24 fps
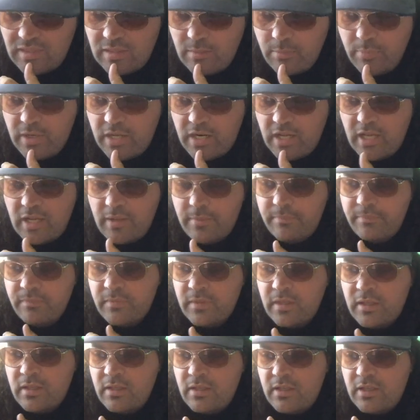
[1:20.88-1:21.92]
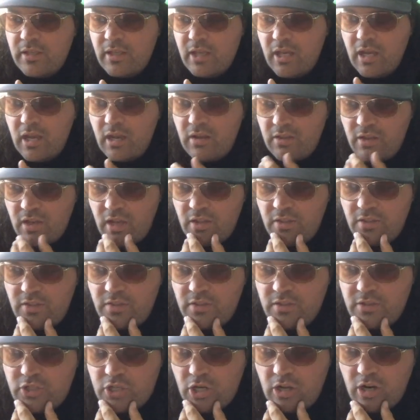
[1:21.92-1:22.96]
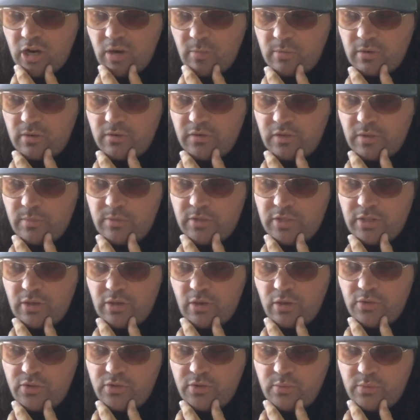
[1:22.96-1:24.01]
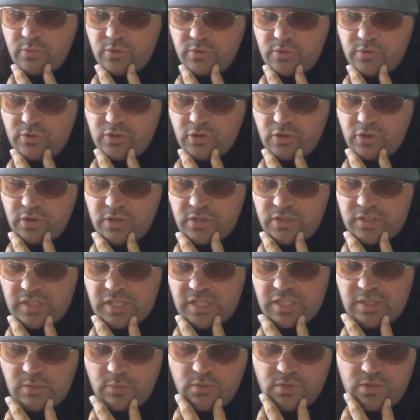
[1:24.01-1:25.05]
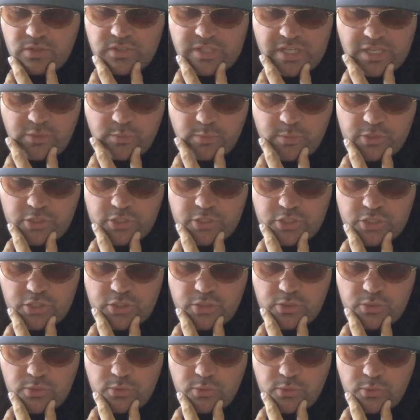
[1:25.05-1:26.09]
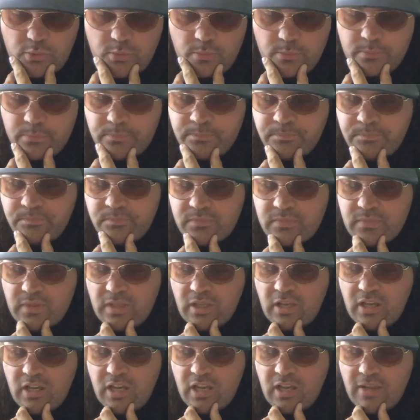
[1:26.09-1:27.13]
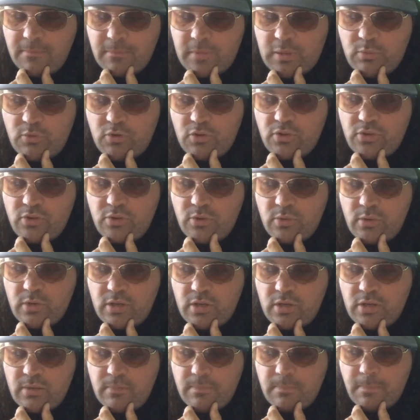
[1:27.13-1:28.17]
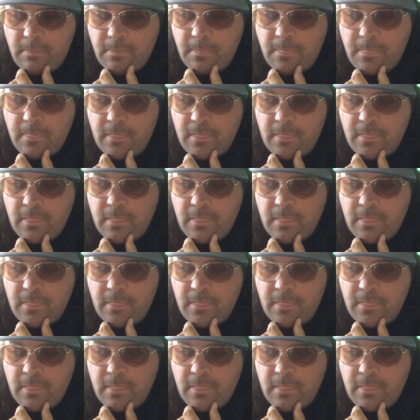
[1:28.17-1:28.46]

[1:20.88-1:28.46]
But other than the John Carpenter films, he also was starring. He was in Death Wish 2. He was also.